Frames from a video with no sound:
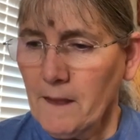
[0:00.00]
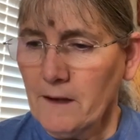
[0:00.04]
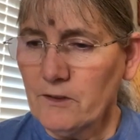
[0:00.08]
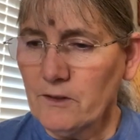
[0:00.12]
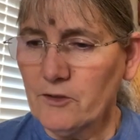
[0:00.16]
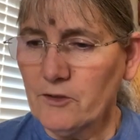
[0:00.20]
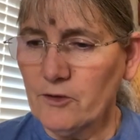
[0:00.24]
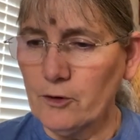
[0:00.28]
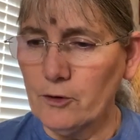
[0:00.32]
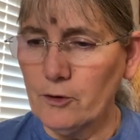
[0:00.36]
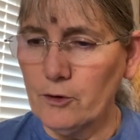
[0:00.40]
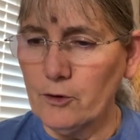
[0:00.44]

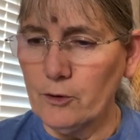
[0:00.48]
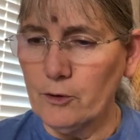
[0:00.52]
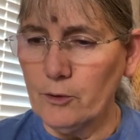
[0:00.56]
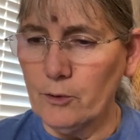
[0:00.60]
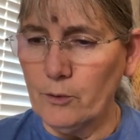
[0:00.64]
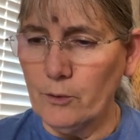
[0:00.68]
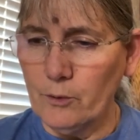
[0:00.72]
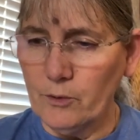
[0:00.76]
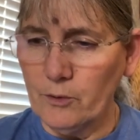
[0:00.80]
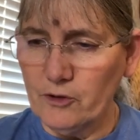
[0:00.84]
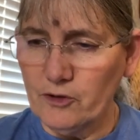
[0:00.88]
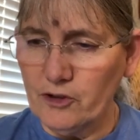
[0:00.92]

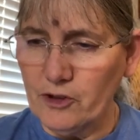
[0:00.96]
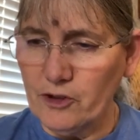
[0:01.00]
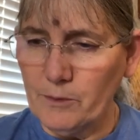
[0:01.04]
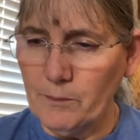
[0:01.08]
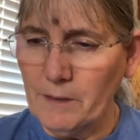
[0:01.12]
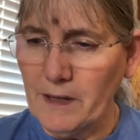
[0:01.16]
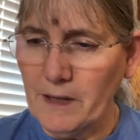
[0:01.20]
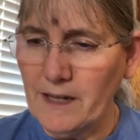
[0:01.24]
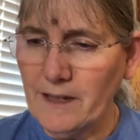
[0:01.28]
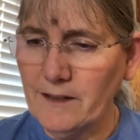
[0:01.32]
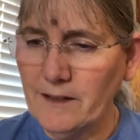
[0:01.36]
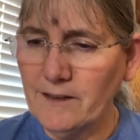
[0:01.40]
So she
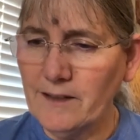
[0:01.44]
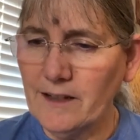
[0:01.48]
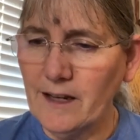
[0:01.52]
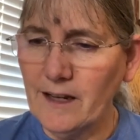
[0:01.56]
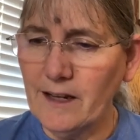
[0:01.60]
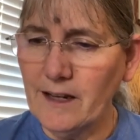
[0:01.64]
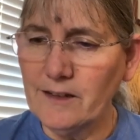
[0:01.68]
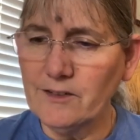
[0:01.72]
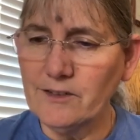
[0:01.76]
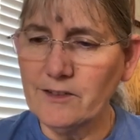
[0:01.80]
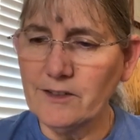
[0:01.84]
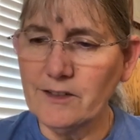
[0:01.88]
made
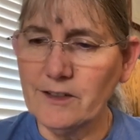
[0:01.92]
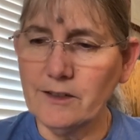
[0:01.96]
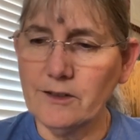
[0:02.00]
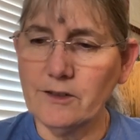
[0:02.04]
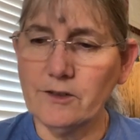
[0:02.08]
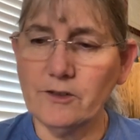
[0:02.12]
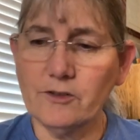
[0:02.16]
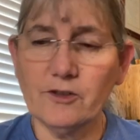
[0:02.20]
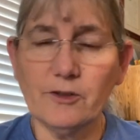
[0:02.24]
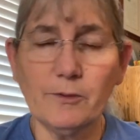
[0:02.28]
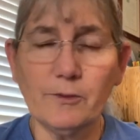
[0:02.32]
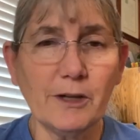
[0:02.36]

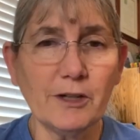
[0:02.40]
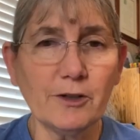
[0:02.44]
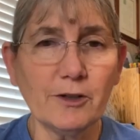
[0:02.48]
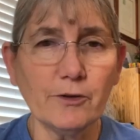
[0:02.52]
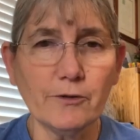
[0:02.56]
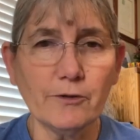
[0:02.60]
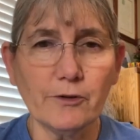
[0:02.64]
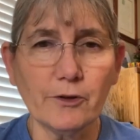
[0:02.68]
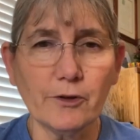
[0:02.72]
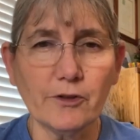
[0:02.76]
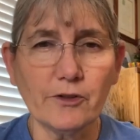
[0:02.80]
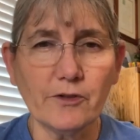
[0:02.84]
her
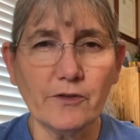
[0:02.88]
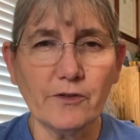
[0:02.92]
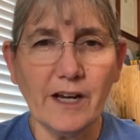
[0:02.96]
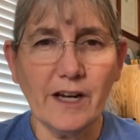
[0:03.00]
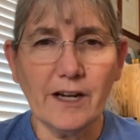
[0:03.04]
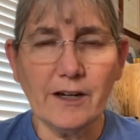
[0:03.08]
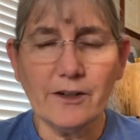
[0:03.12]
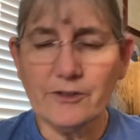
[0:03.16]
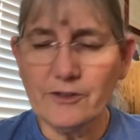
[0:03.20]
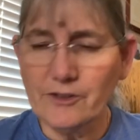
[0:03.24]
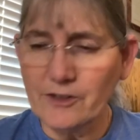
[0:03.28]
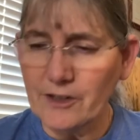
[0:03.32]
first
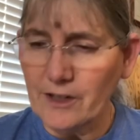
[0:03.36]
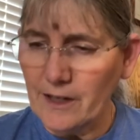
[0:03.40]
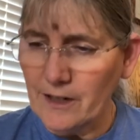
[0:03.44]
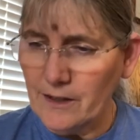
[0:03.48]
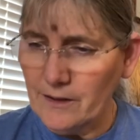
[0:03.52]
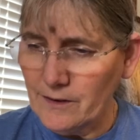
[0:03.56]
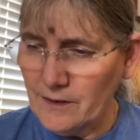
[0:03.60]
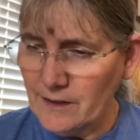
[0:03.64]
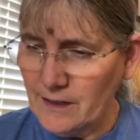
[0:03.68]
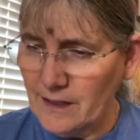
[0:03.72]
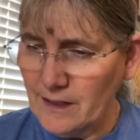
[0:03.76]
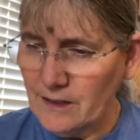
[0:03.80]
vows,
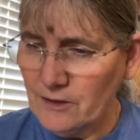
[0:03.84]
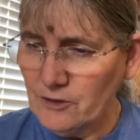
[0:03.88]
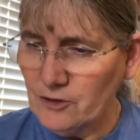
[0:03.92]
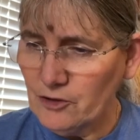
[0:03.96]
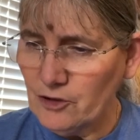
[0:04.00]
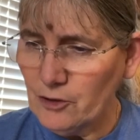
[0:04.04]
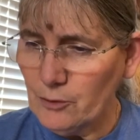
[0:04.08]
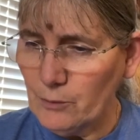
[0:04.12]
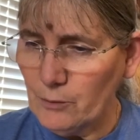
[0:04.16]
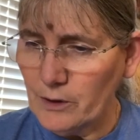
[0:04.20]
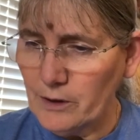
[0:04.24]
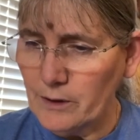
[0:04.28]
and then
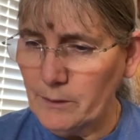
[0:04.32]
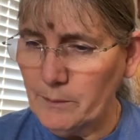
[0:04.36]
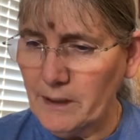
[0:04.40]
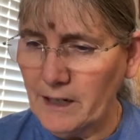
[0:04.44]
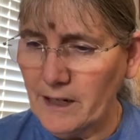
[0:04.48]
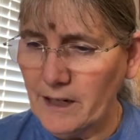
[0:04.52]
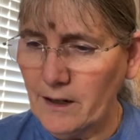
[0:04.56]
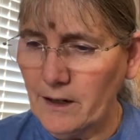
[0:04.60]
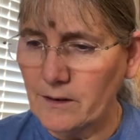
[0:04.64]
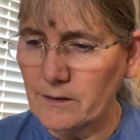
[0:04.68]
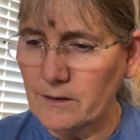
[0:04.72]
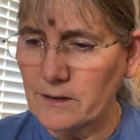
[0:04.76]
she went
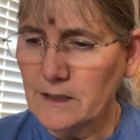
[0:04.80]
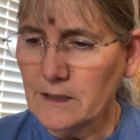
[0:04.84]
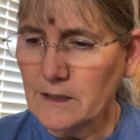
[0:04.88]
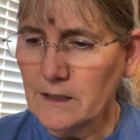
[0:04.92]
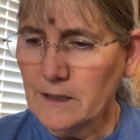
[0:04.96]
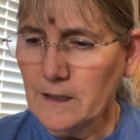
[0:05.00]
about